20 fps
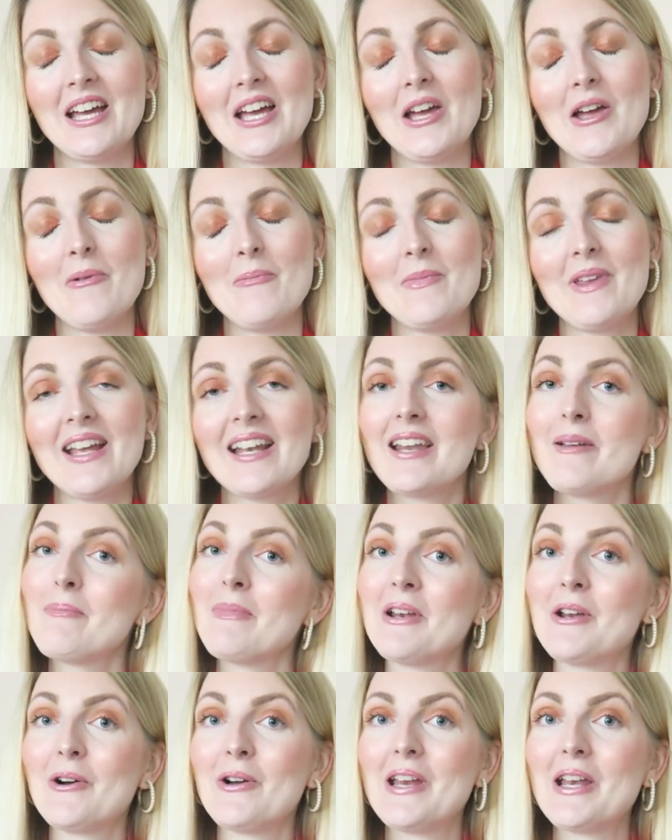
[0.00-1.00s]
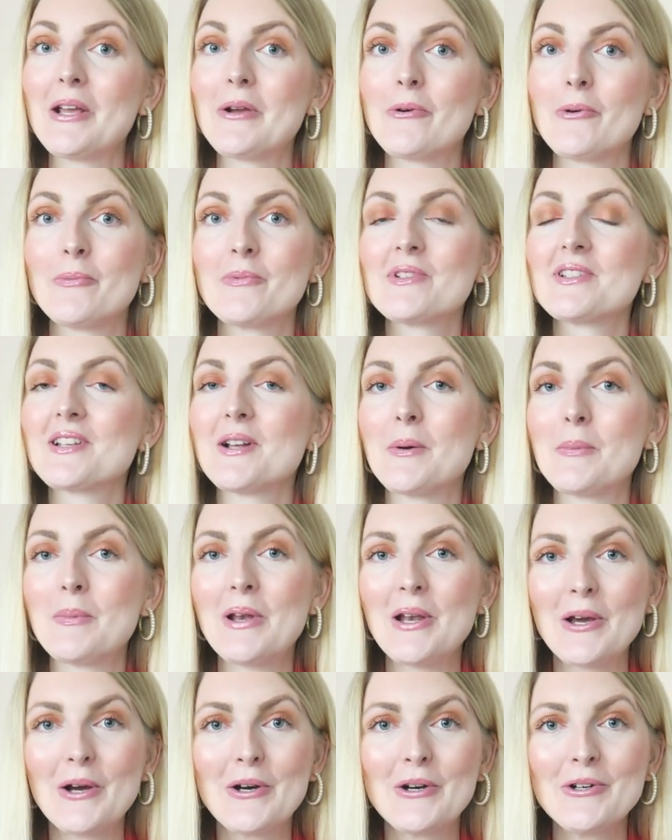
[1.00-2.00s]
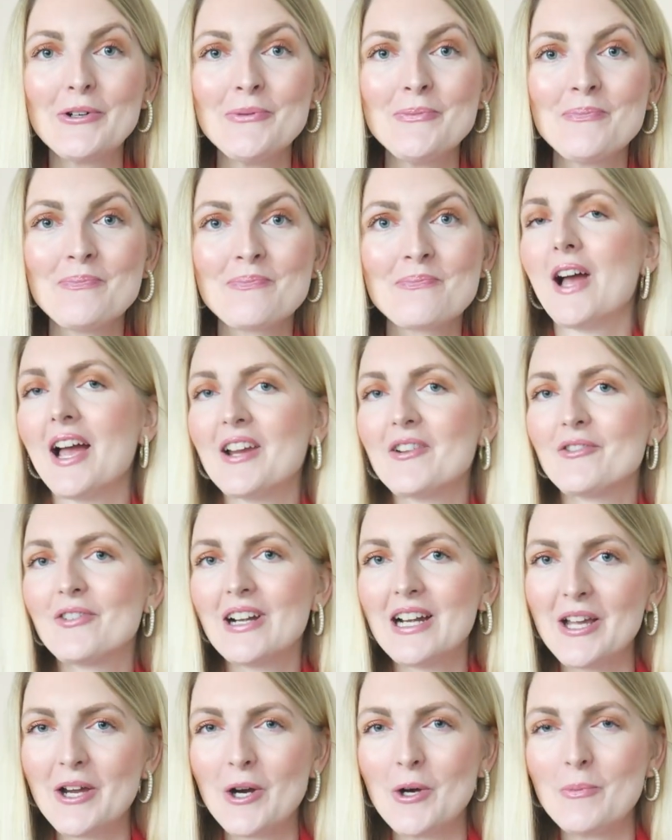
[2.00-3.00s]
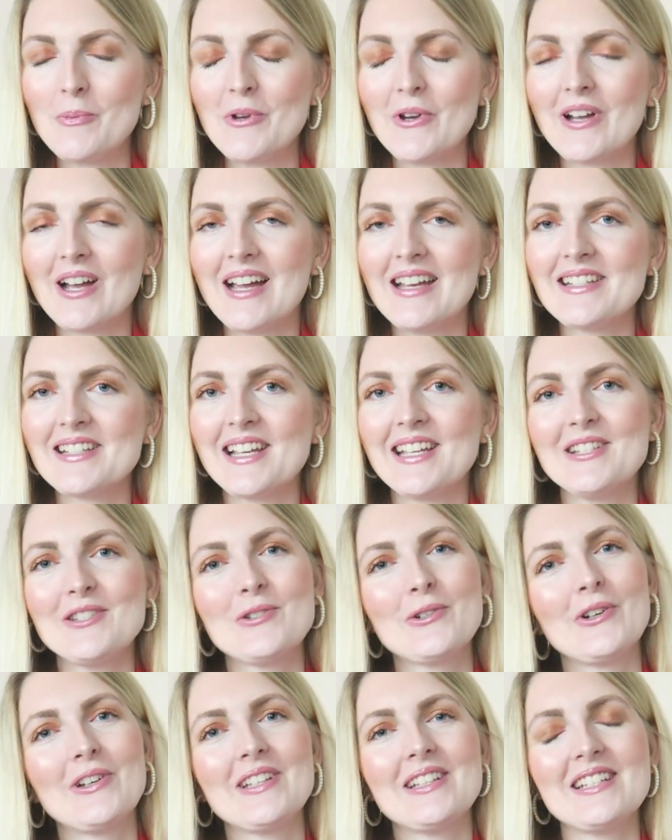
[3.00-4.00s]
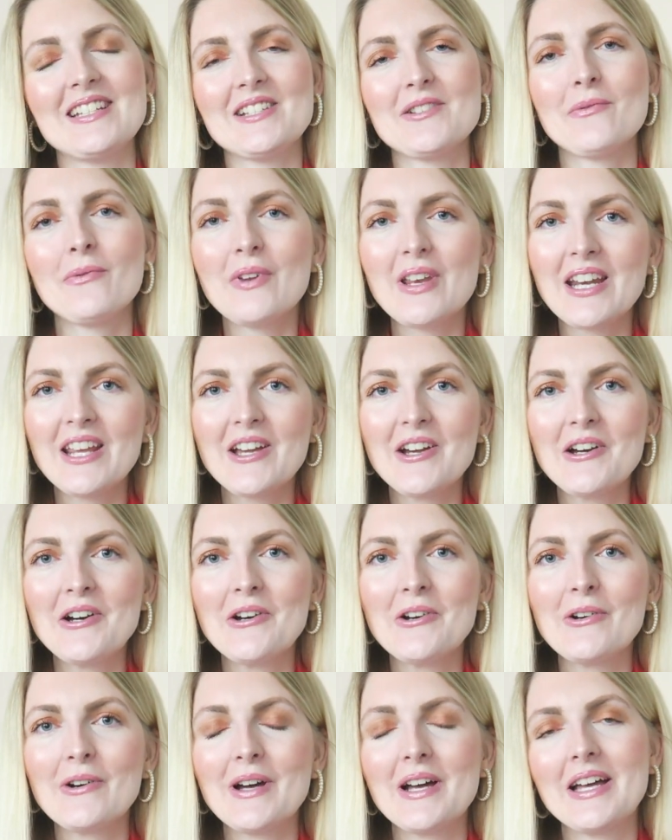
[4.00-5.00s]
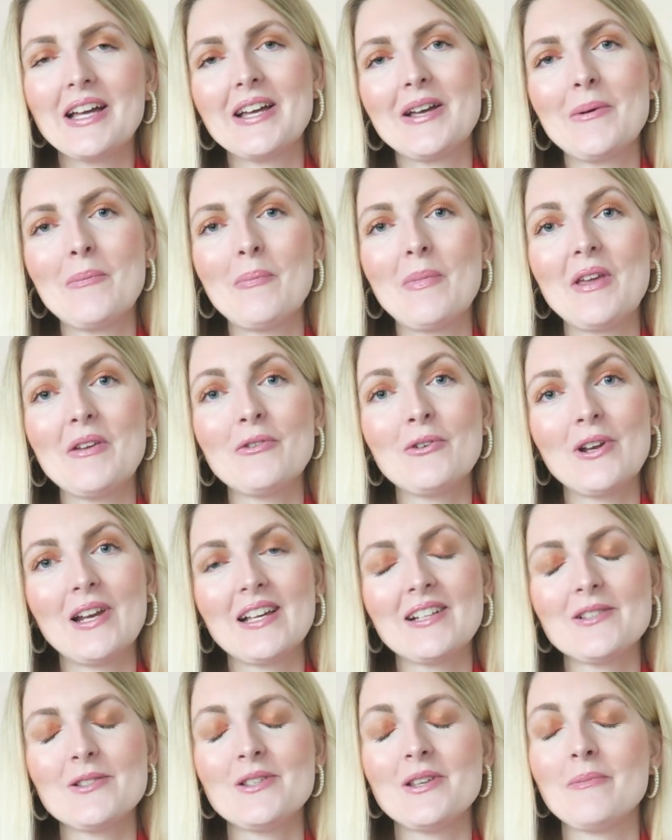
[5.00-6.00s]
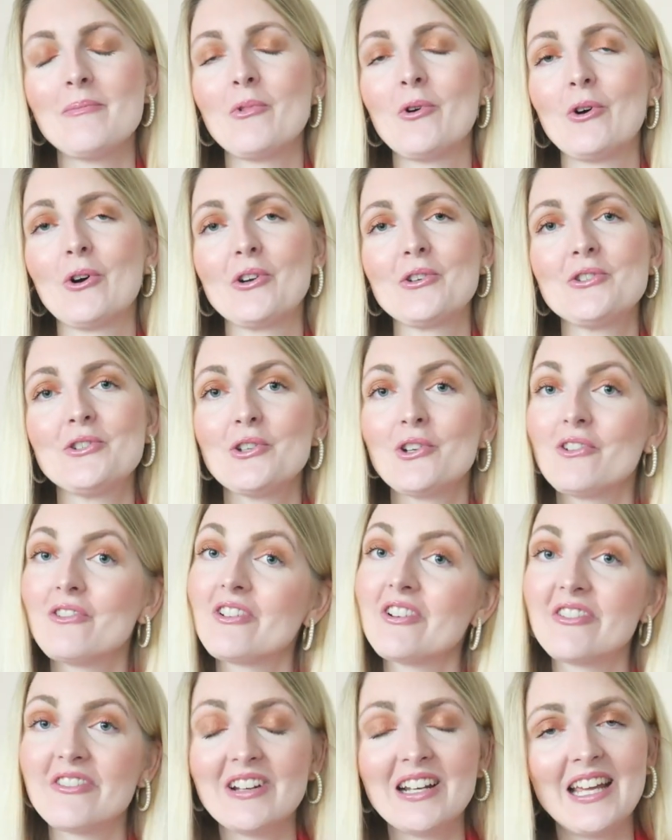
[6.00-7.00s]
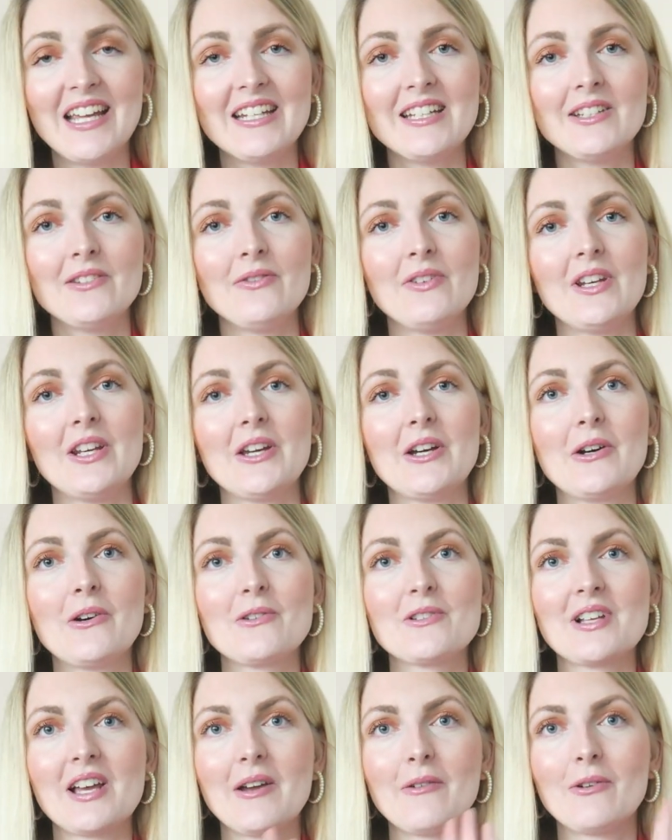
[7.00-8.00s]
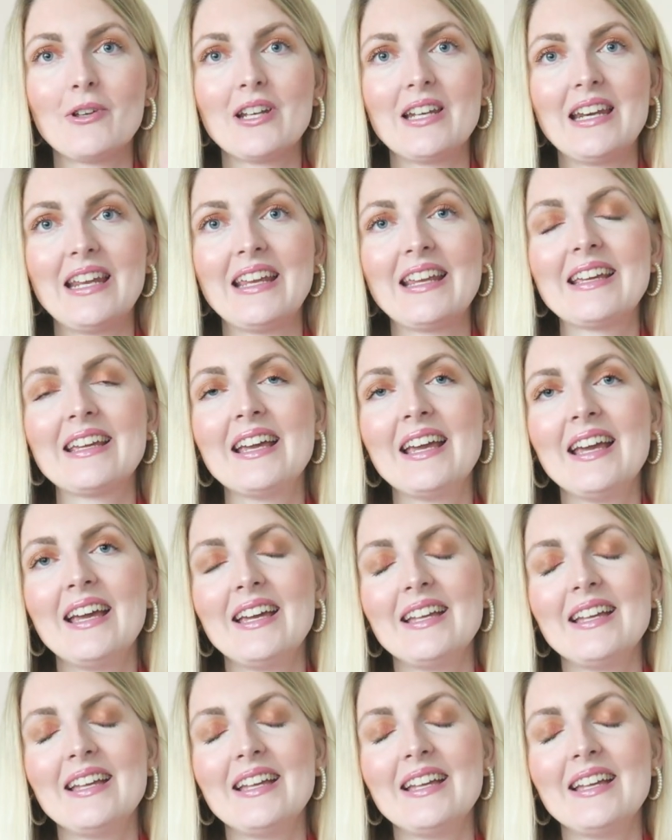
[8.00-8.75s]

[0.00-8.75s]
Um, yeah, let me know in the comments down below. So I really hope you guys enjoyed this video. Um, if you like to see more jewelry related videos, I will link